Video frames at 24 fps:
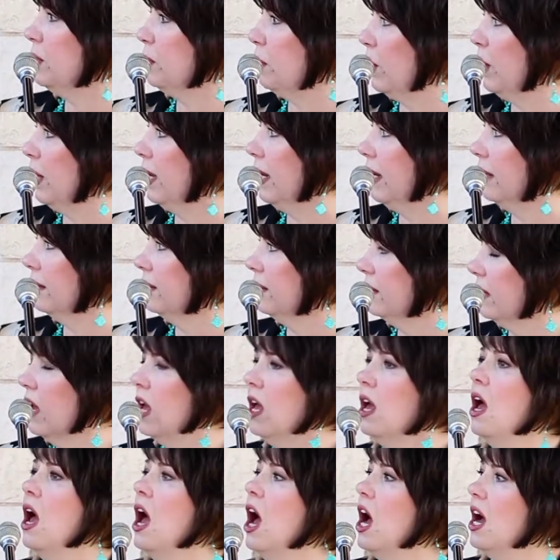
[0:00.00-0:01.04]
Springs,
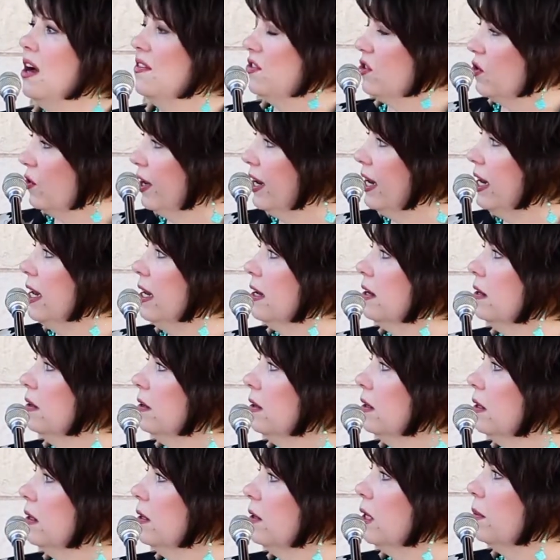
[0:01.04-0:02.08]
of treating
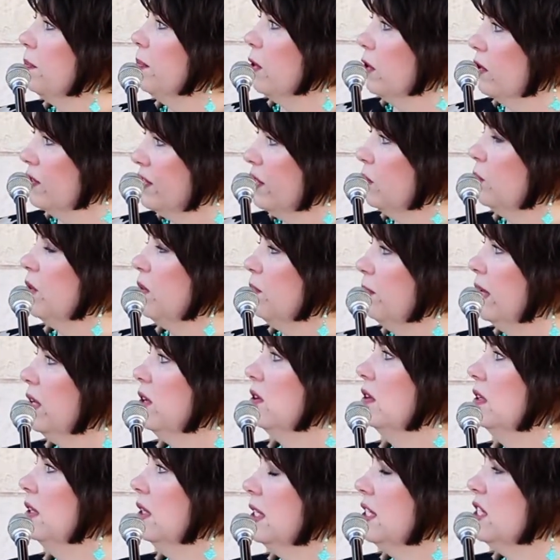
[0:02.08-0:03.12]
the person with
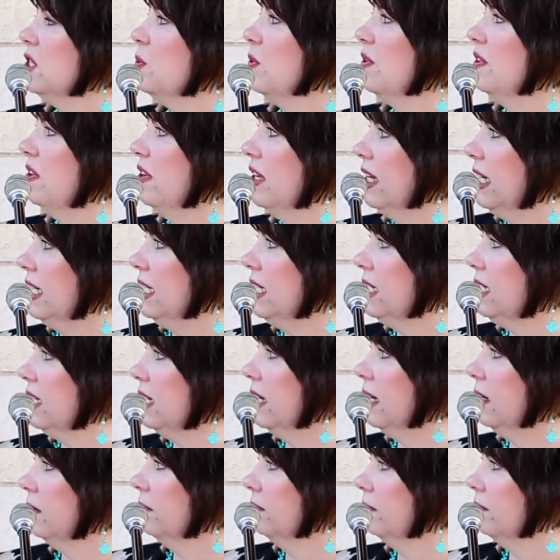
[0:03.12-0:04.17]
mental illness with
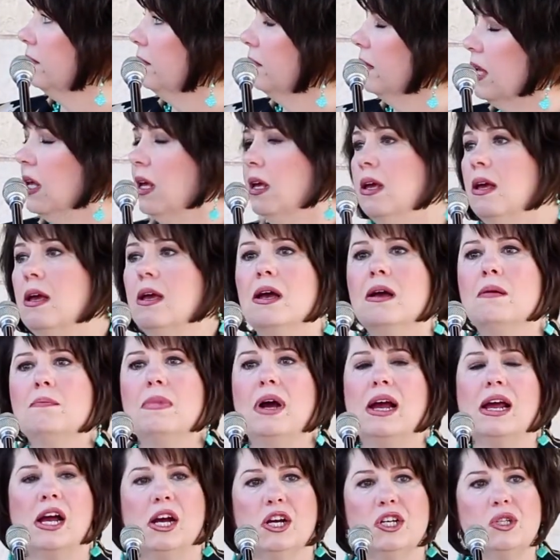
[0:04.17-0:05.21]
dignity.
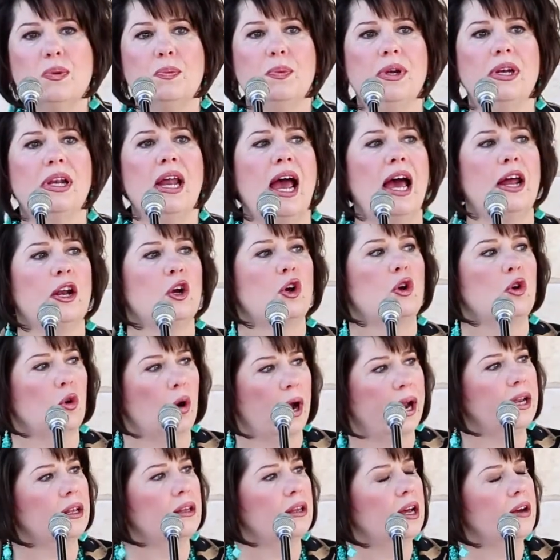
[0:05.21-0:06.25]
My husband had a
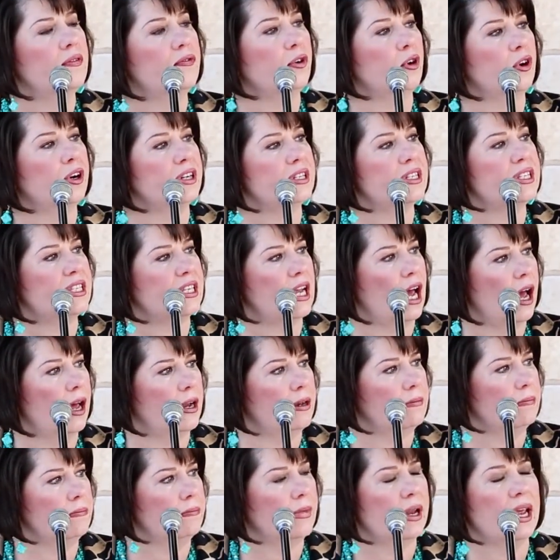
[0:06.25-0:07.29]
great love for his
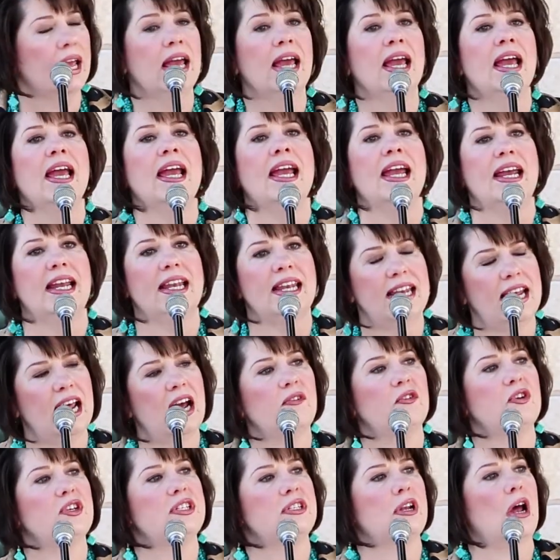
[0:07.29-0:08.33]
son. He
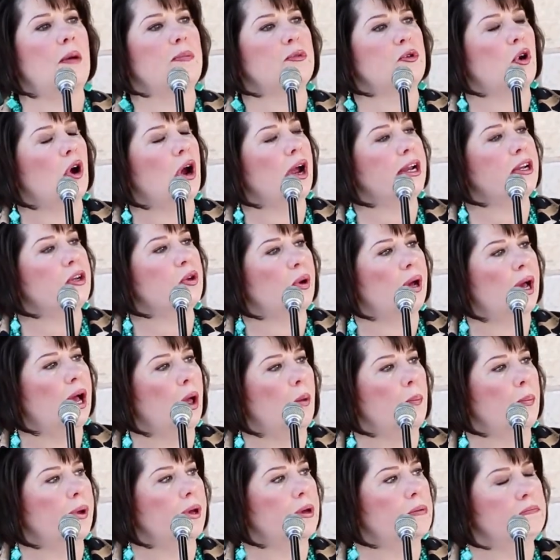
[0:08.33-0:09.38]
never stopped trying to
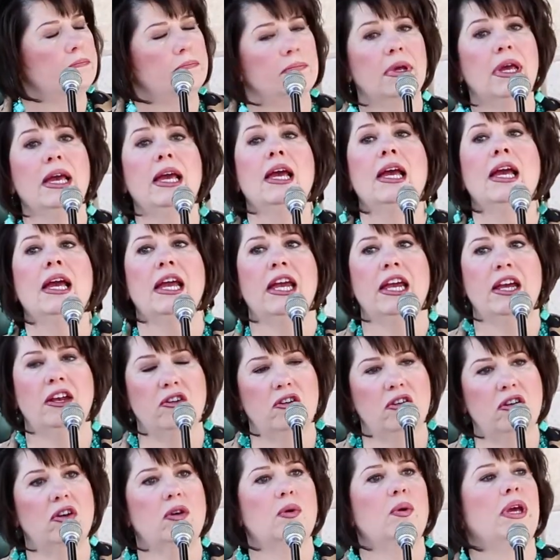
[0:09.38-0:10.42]
help him. He
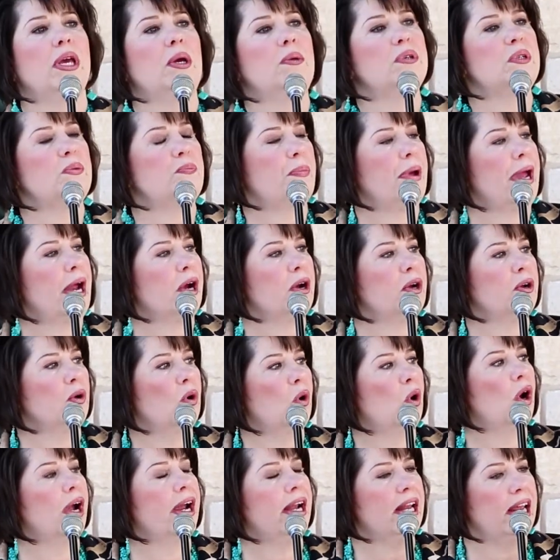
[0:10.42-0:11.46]
knew he was
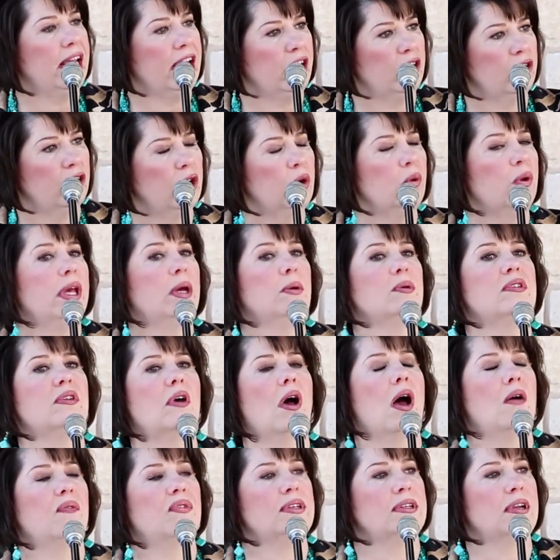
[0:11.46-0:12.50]
paranoid. He knew he was
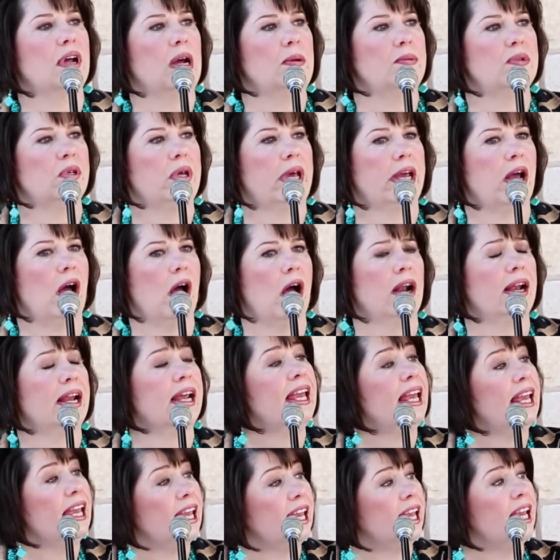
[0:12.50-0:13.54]
oftentimes
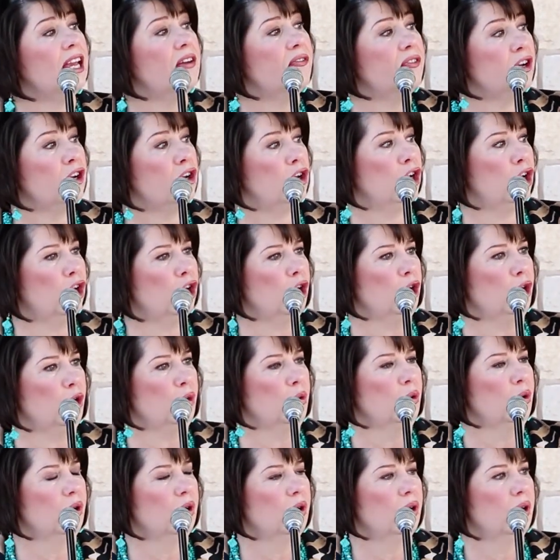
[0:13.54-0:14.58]
psychotic. He even
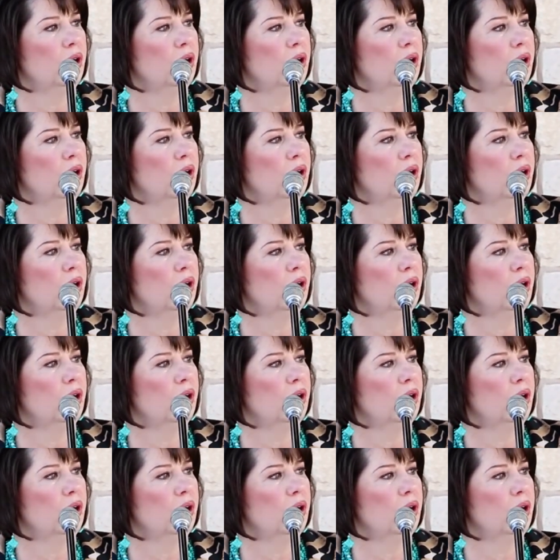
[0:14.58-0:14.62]
knew